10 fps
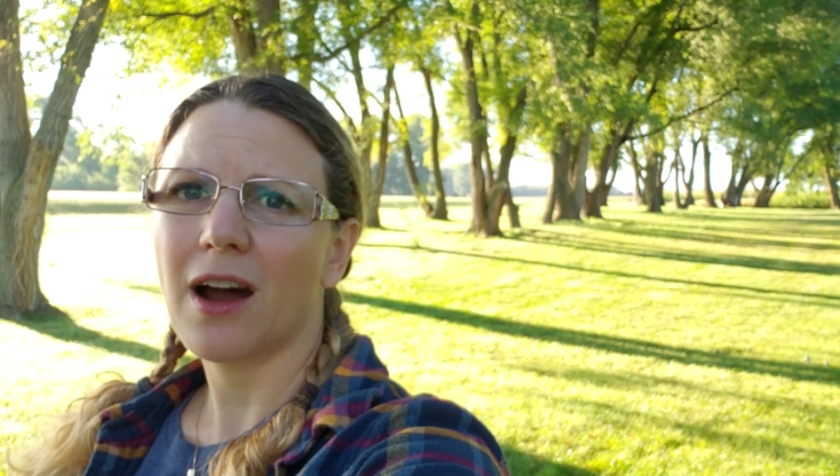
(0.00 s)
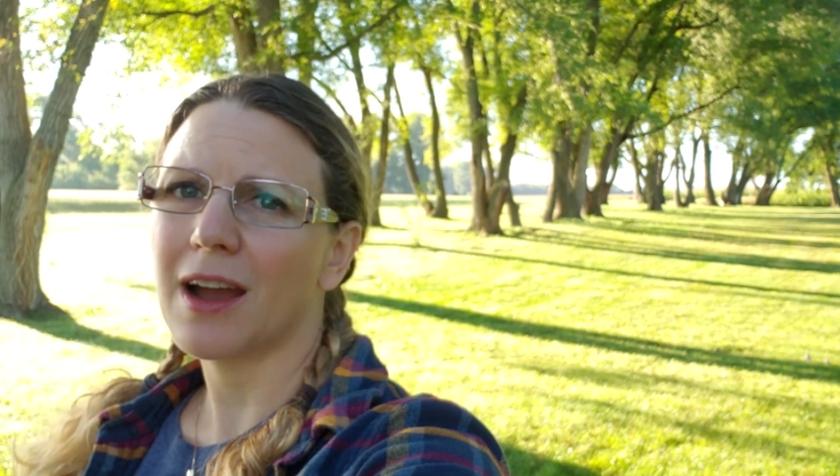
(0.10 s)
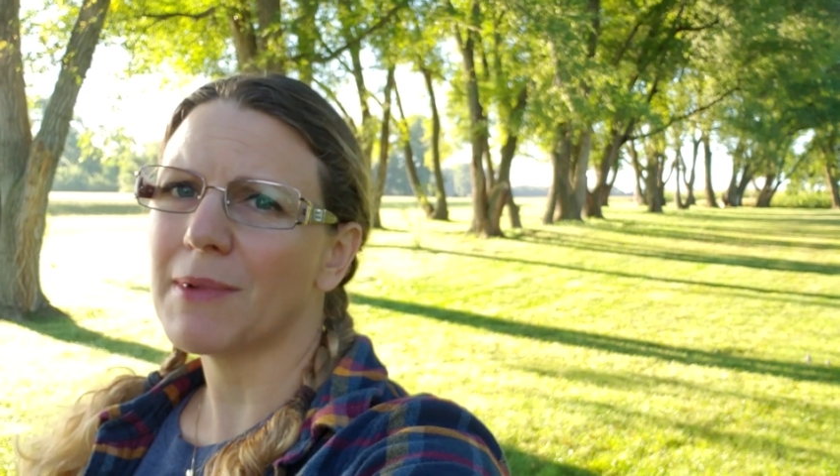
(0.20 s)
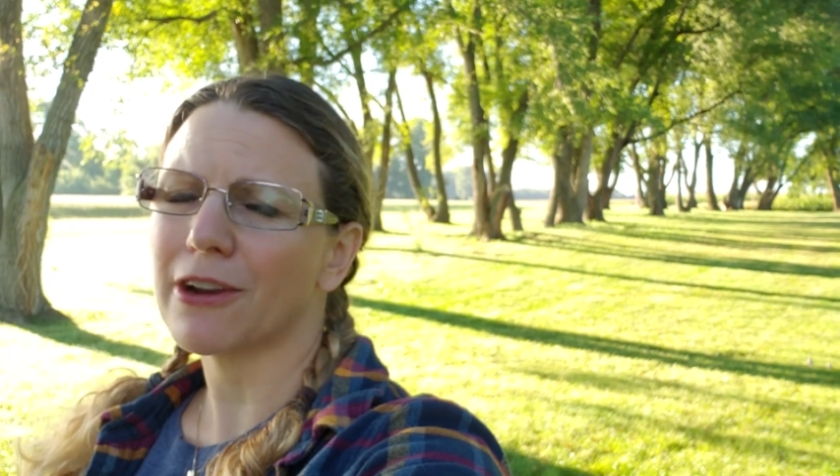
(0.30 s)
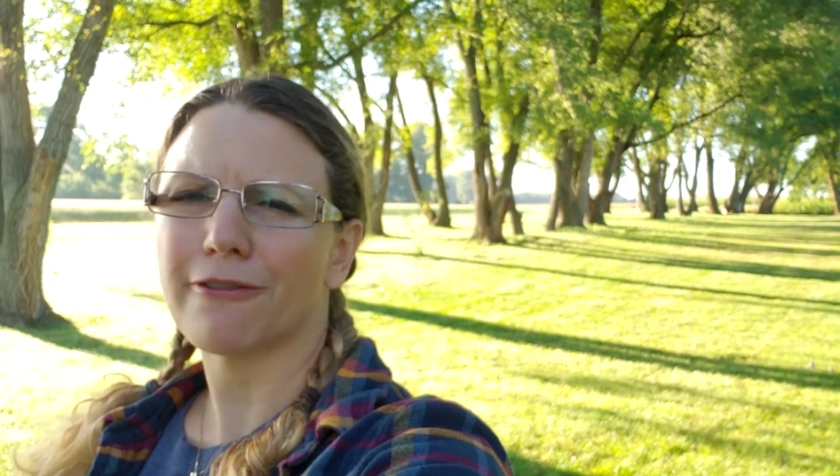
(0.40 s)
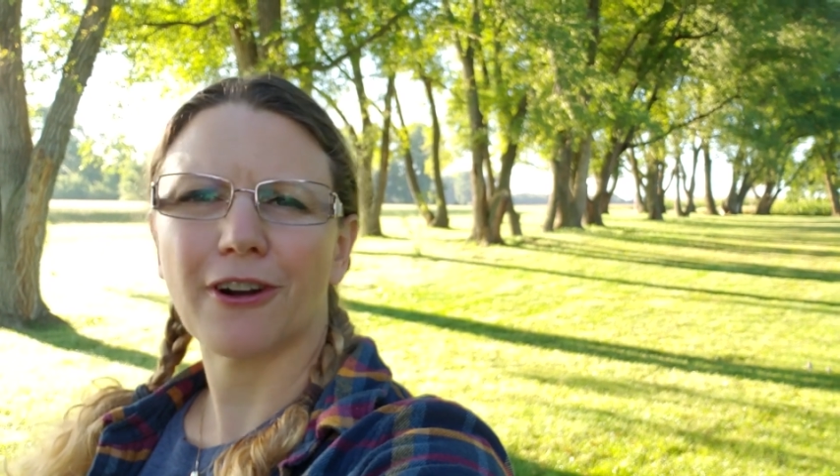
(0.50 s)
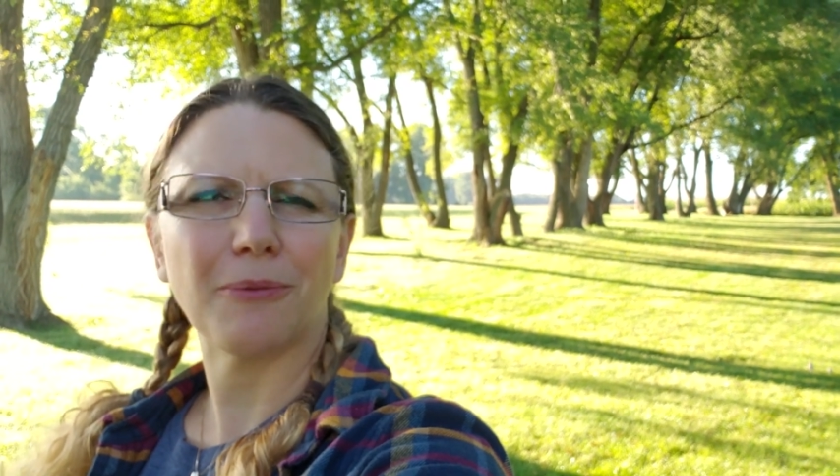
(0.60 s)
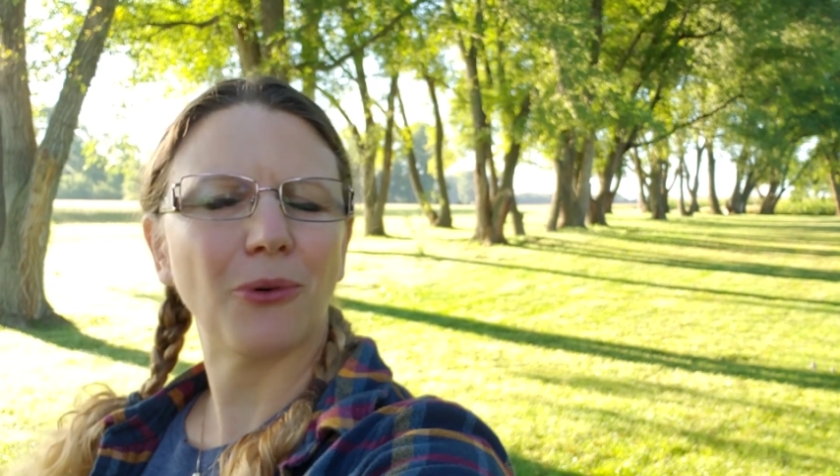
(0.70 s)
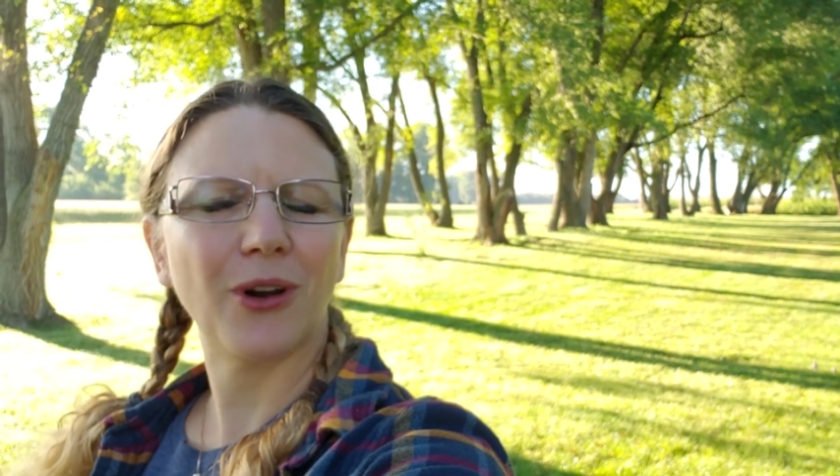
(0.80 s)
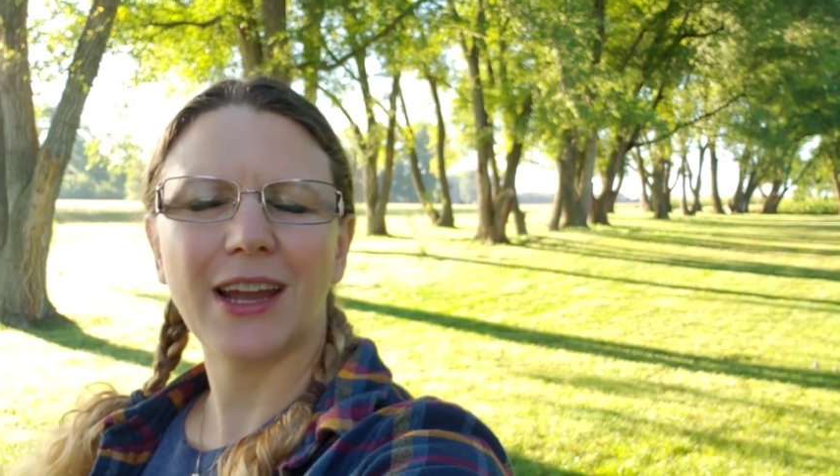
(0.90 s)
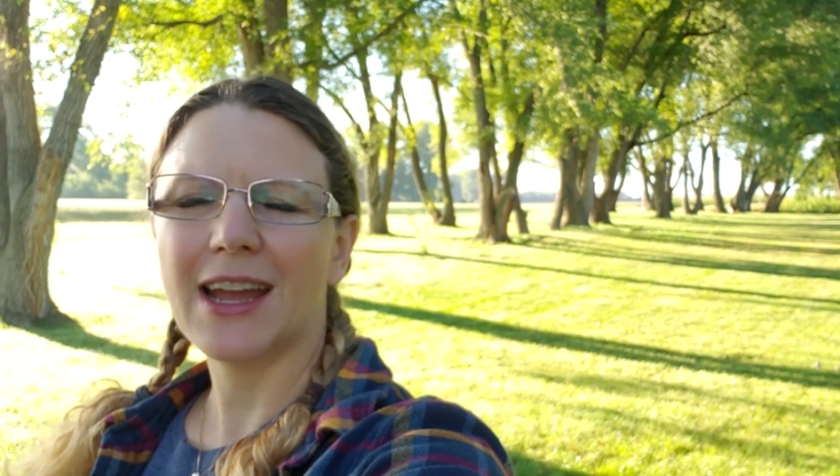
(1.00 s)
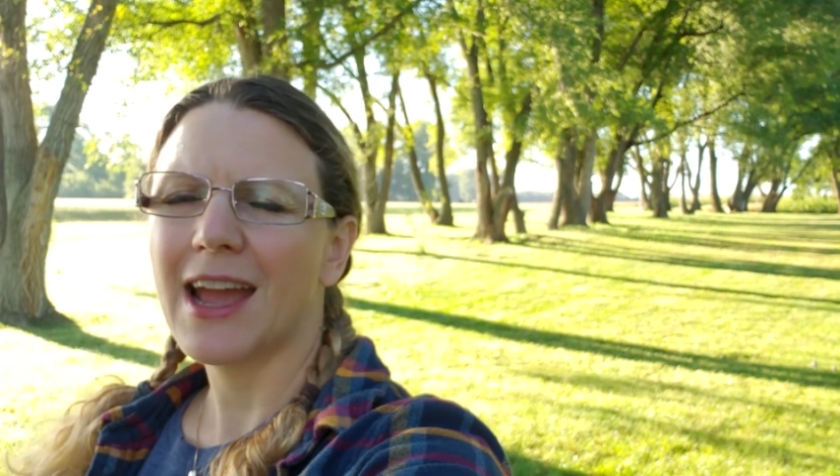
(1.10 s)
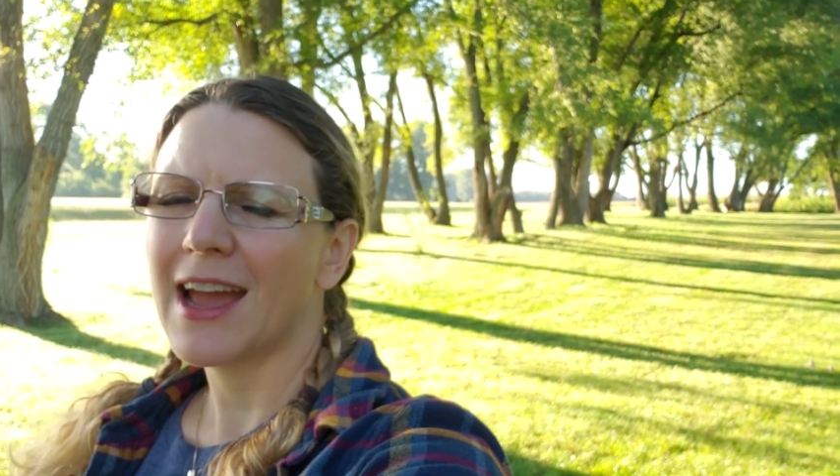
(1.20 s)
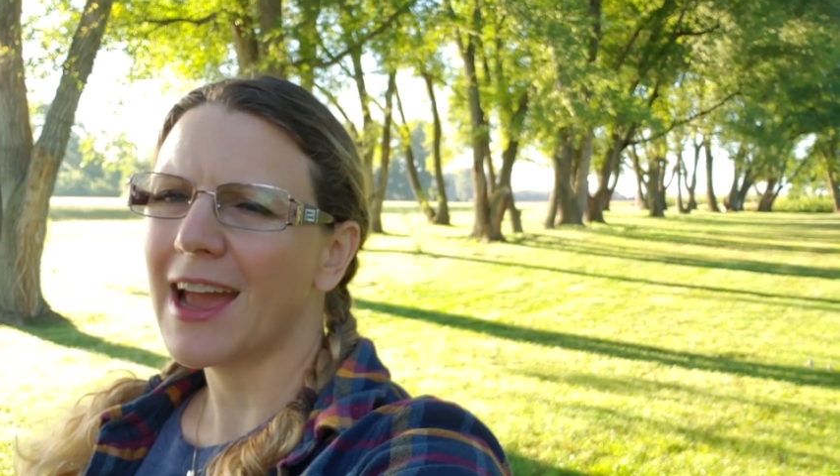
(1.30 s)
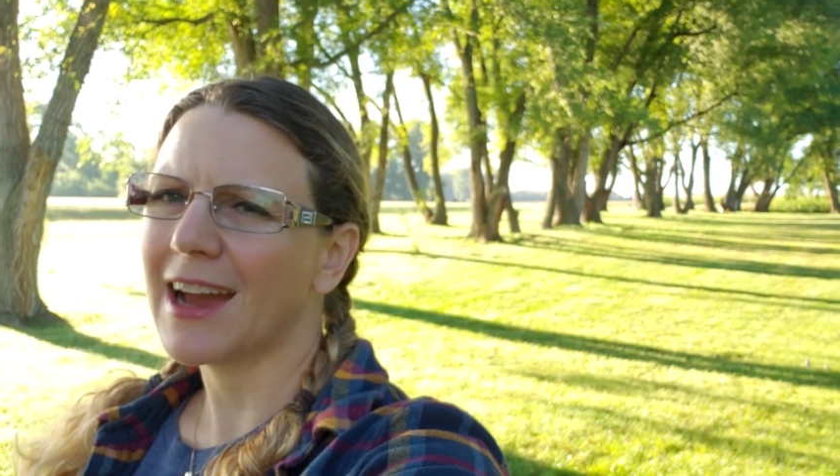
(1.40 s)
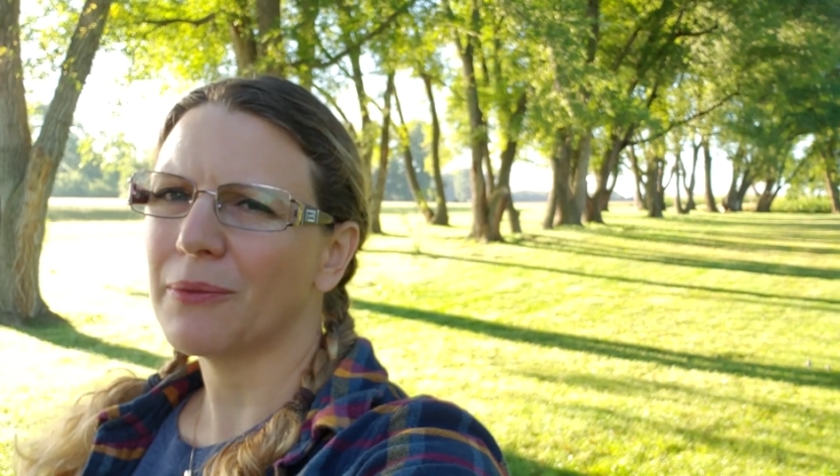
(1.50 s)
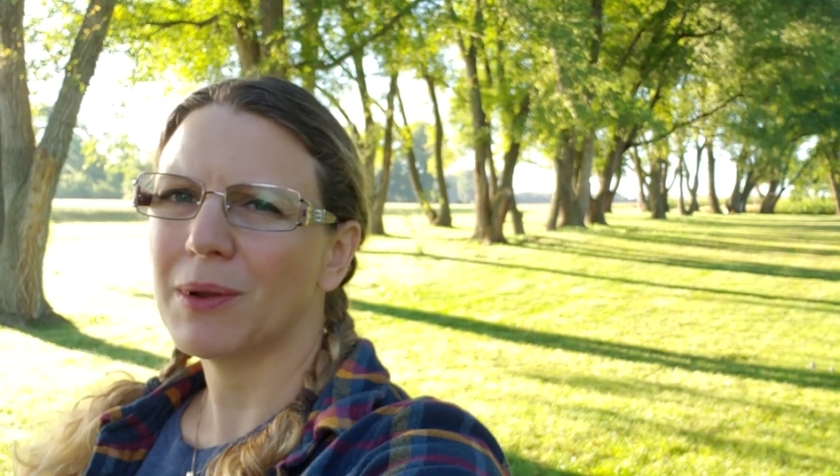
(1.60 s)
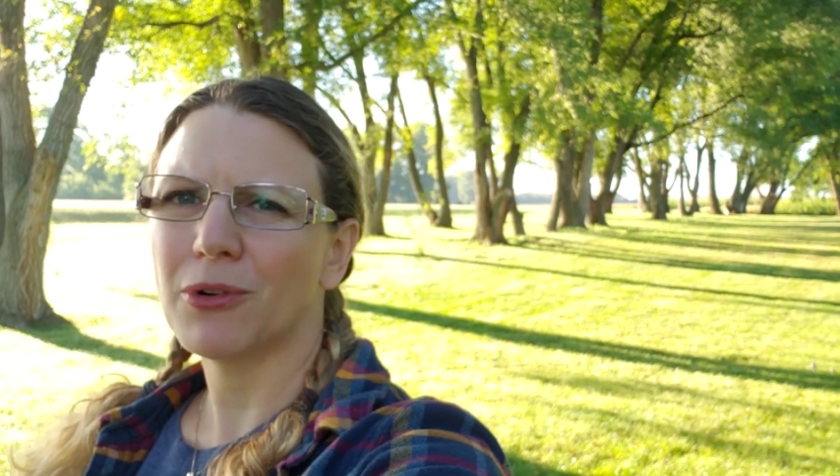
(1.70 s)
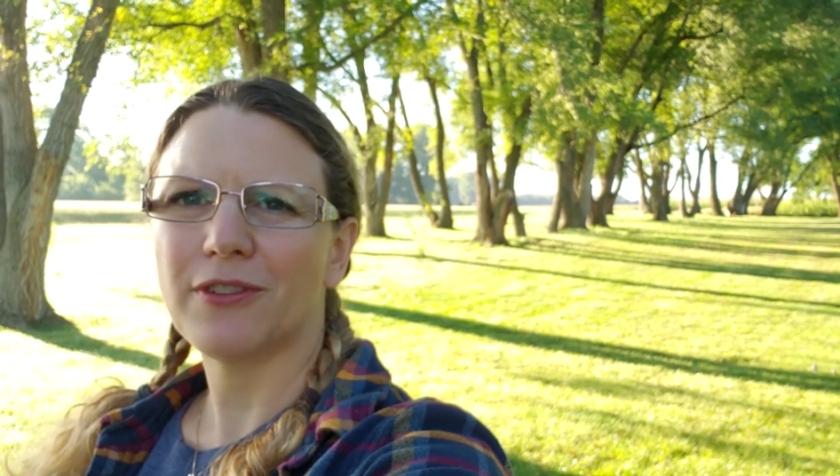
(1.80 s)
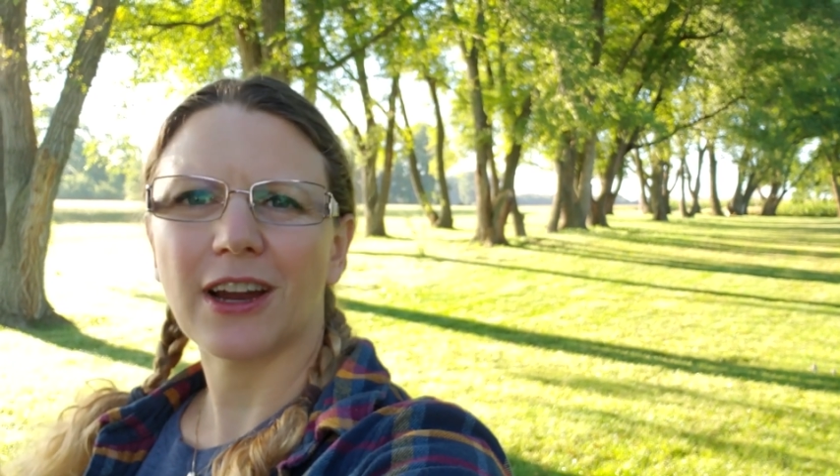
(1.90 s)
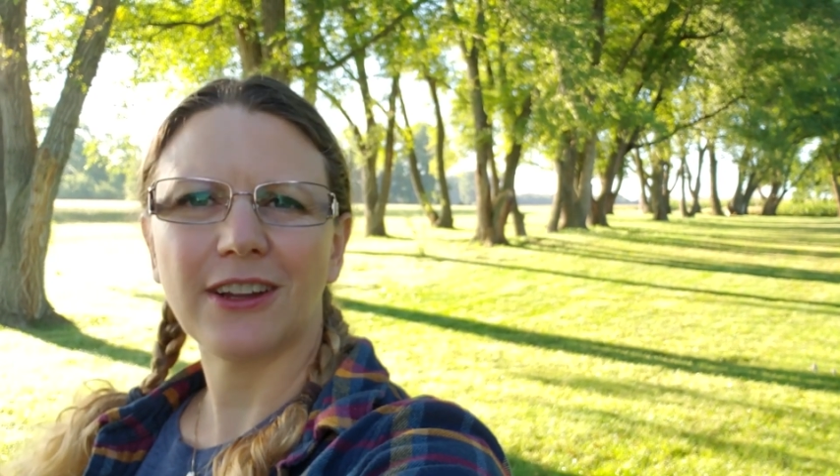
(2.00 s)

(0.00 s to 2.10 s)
I met a farm boy and we moved